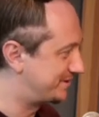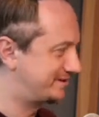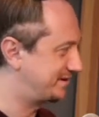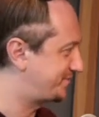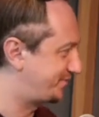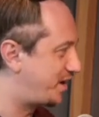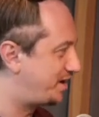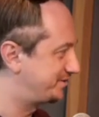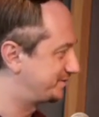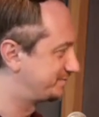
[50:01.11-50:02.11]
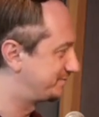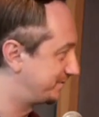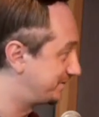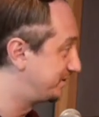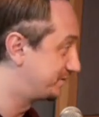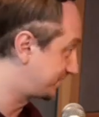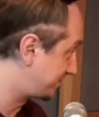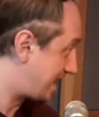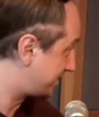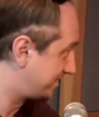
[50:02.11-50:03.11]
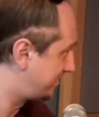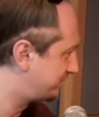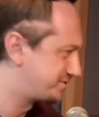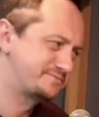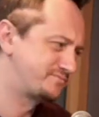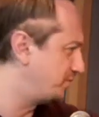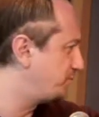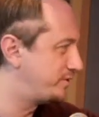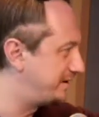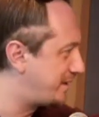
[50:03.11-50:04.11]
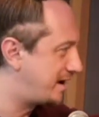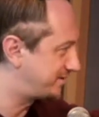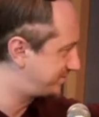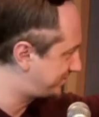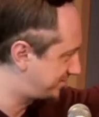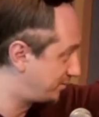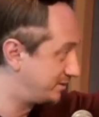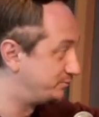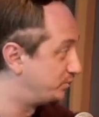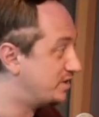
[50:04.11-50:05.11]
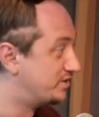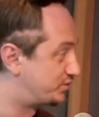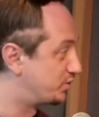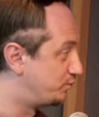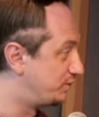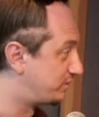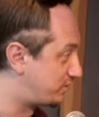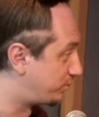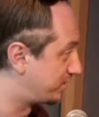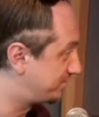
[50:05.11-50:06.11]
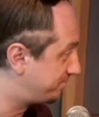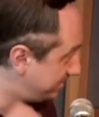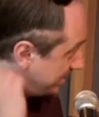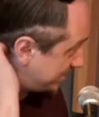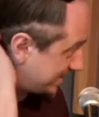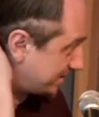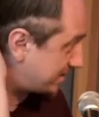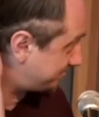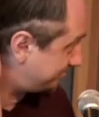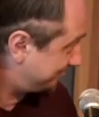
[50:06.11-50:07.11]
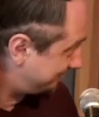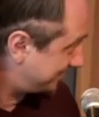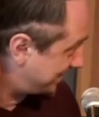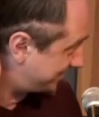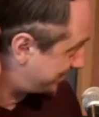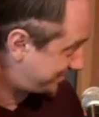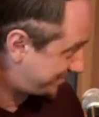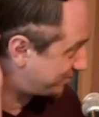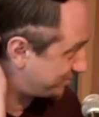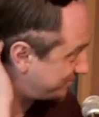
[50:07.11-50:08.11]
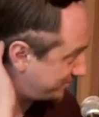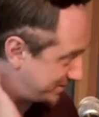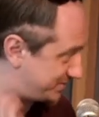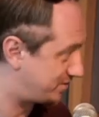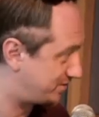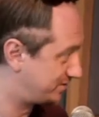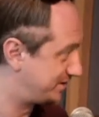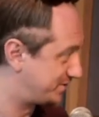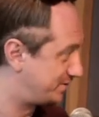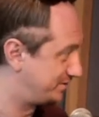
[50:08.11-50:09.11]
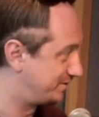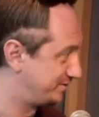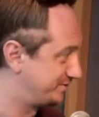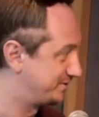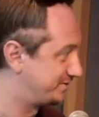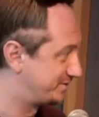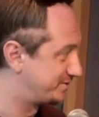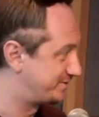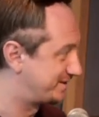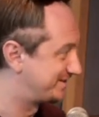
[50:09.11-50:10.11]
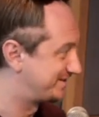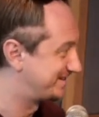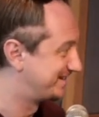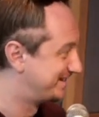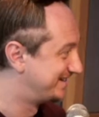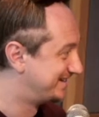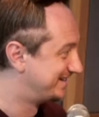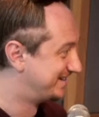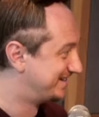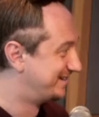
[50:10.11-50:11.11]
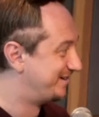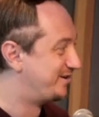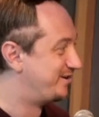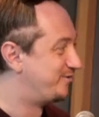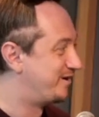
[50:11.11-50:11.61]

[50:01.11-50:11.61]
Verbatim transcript: Like it's fine. Don't. And he was exactly like you. Just don't worry about it. Just go. And so we recorded me singing. It's true. It's all. It's all on, on those records. Really, really good. Oh, wow.